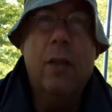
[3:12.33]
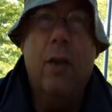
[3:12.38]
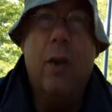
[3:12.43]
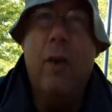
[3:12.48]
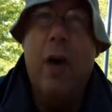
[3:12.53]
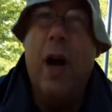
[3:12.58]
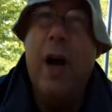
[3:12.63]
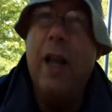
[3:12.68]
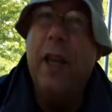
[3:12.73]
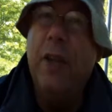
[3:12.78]

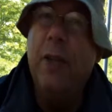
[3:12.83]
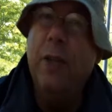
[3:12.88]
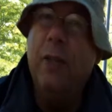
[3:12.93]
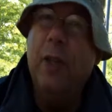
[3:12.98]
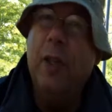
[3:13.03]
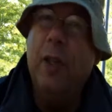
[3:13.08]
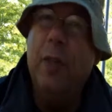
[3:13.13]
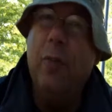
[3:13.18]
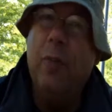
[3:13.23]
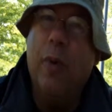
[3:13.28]
So I
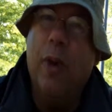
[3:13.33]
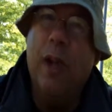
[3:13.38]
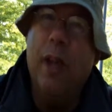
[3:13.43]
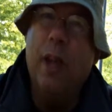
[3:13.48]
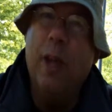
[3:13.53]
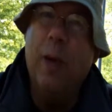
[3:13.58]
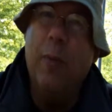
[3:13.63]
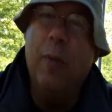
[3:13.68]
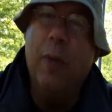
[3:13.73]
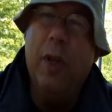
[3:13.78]
usually
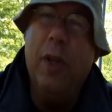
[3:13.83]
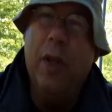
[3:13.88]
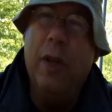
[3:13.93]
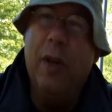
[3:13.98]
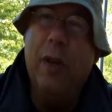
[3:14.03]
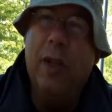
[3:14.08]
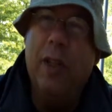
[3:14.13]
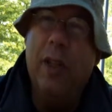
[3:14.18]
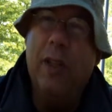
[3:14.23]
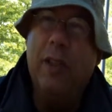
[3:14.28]
break up a
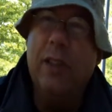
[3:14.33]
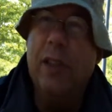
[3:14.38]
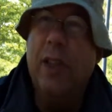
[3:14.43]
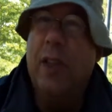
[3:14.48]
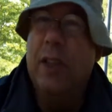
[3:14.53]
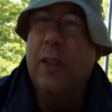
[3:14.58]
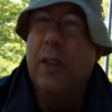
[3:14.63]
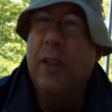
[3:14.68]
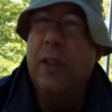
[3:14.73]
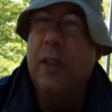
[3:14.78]
gear list
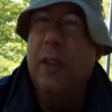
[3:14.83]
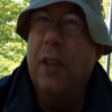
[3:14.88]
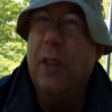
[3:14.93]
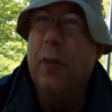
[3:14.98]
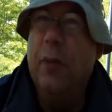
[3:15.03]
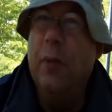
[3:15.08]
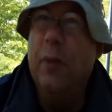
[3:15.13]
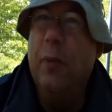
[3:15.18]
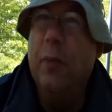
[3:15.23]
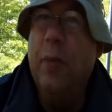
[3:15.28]
into
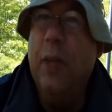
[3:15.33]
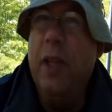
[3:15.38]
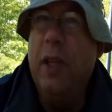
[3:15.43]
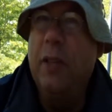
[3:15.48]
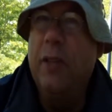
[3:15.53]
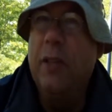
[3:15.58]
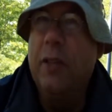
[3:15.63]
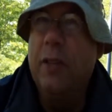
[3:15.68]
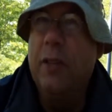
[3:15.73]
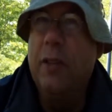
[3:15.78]
different
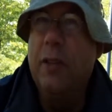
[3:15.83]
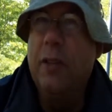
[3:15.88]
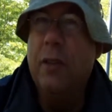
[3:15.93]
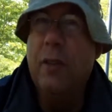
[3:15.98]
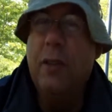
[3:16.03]
pieces.